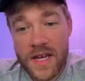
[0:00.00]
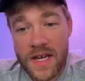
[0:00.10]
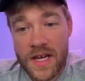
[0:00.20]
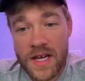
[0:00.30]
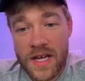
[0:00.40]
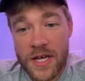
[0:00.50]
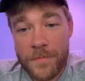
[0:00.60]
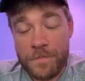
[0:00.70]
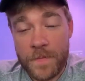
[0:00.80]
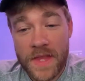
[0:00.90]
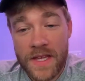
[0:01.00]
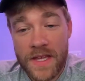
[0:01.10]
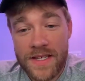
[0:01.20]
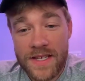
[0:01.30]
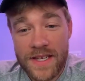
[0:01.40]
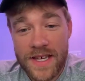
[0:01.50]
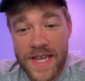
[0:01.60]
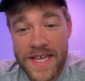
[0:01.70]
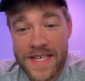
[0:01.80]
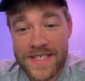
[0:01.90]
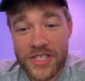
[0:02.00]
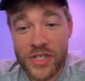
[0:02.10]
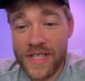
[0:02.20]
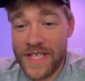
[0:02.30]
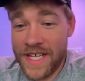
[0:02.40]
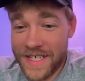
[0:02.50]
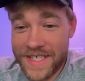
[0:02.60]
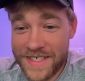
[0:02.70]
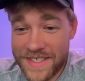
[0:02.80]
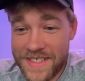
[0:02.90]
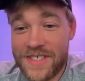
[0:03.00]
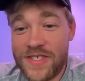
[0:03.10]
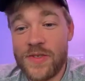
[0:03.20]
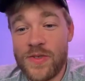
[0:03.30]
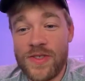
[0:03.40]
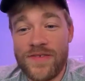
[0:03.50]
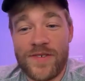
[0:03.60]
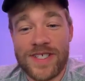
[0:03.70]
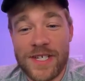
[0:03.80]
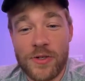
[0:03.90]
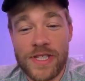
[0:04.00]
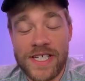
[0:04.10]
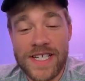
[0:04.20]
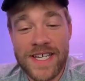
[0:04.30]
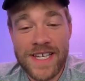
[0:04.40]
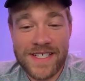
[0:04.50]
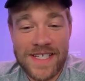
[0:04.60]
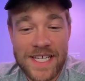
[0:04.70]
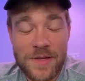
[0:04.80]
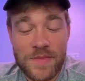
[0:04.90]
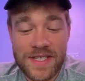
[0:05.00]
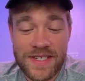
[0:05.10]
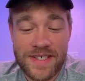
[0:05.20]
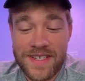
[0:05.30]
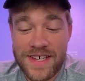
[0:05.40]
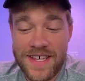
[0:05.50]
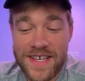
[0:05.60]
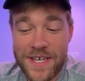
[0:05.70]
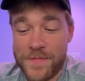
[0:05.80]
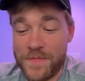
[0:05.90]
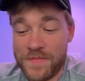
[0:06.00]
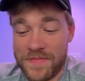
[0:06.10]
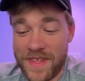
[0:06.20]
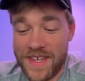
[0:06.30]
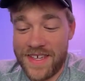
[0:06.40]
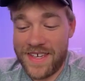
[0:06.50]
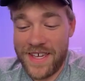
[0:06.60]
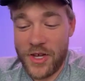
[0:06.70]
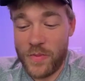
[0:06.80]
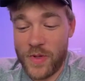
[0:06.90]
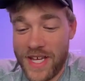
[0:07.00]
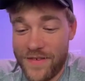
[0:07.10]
Um, and good luck to the first LEGO League teams. Um, I hope you